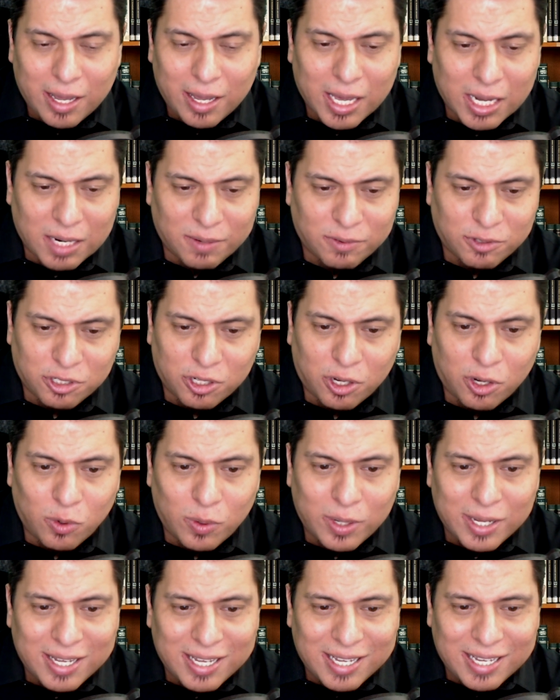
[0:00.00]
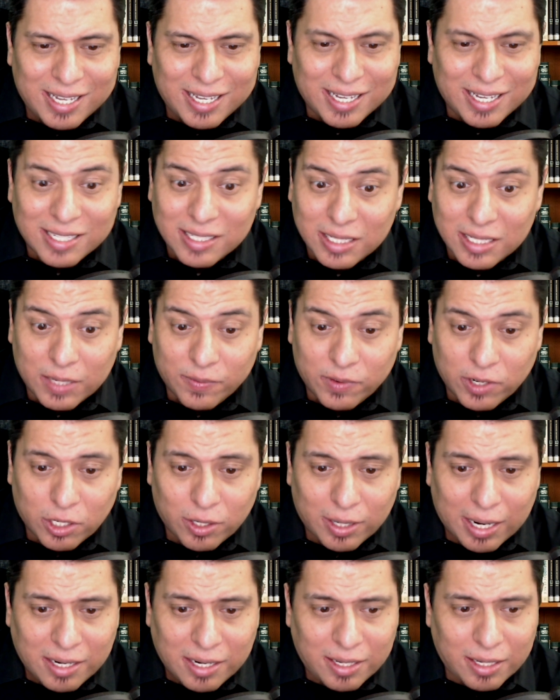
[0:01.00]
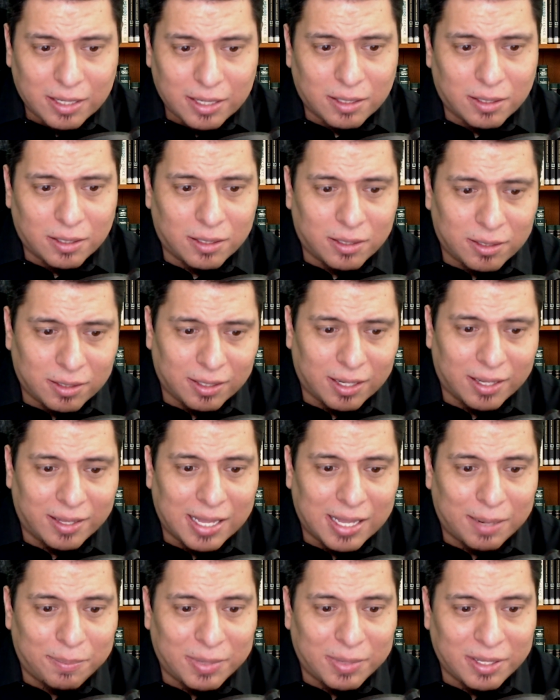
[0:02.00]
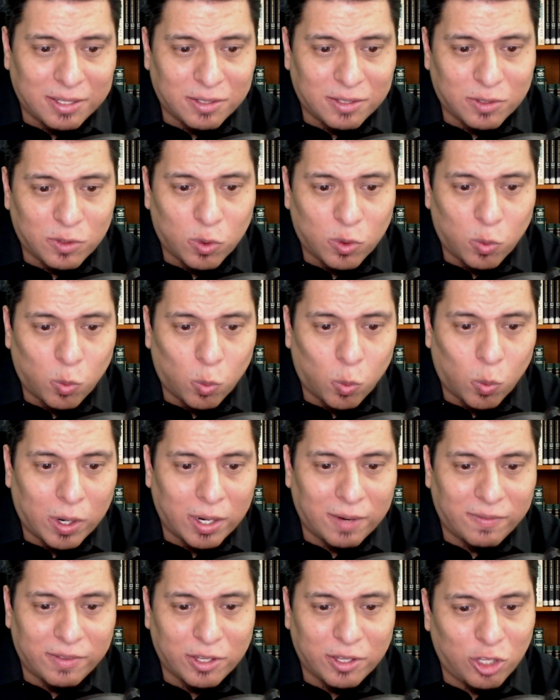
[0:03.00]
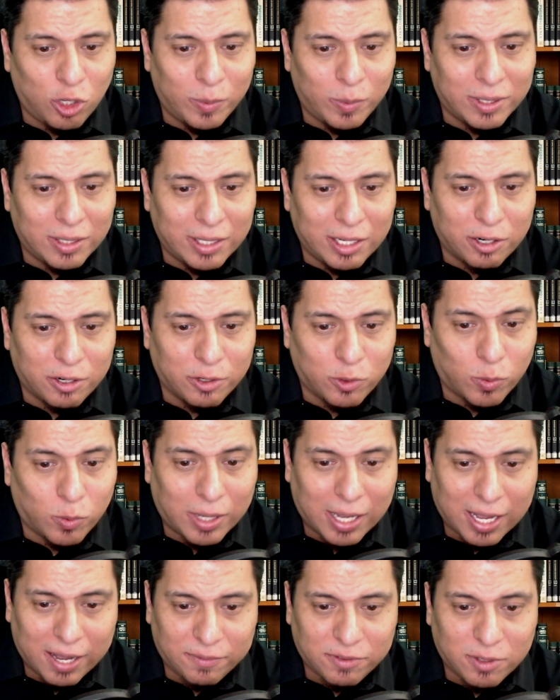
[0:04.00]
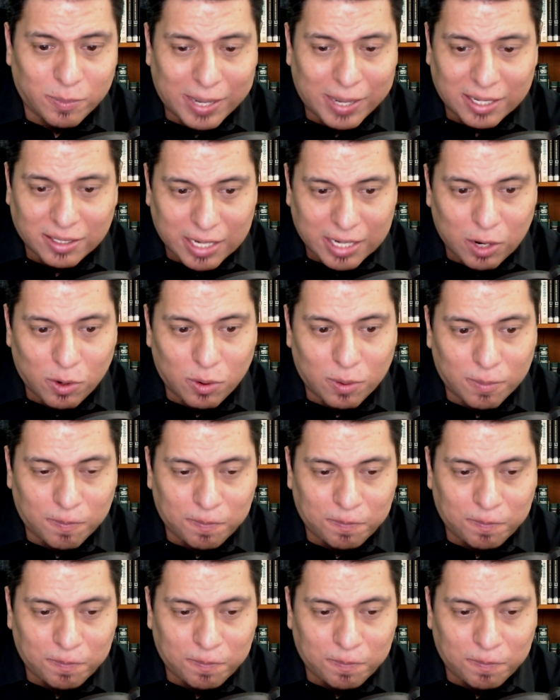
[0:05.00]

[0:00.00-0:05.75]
And if so, is it even a good idea? And that means one of the human leaders will have to back down.